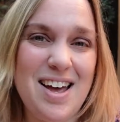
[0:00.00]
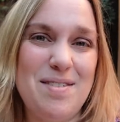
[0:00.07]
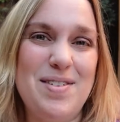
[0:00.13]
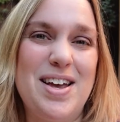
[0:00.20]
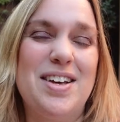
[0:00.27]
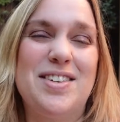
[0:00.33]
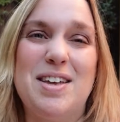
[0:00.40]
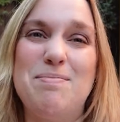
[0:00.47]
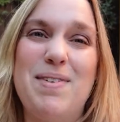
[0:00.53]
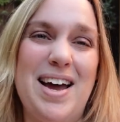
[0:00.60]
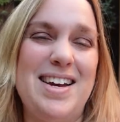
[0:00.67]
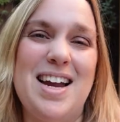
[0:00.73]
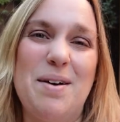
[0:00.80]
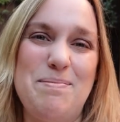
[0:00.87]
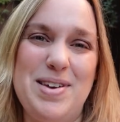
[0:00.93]
because they
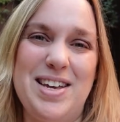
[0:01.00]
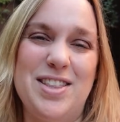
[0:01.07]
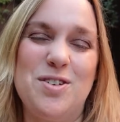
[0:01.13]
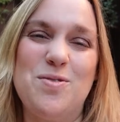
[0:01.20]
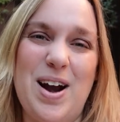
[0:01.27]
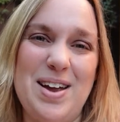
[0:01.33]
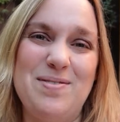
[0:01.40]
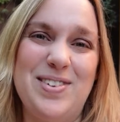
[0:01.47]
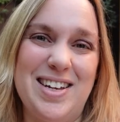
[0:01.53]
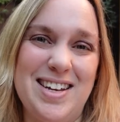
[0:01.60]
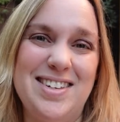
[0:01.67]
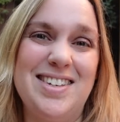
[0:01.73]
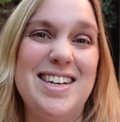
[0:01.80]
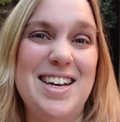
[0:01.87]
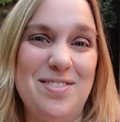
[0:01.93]
might not be in the right
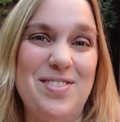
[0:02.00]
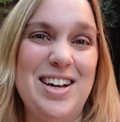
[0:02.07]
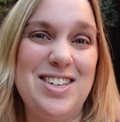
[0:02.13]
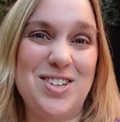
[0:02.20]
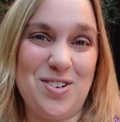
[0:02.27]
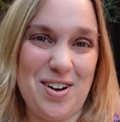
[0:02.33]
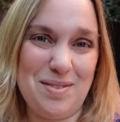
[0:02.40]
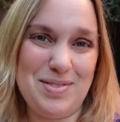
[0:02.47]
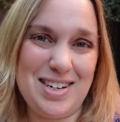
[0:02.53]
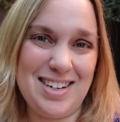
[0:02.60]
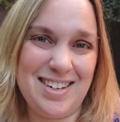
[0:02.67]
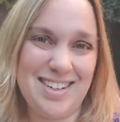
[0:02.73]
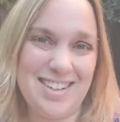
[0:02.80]
place in my script.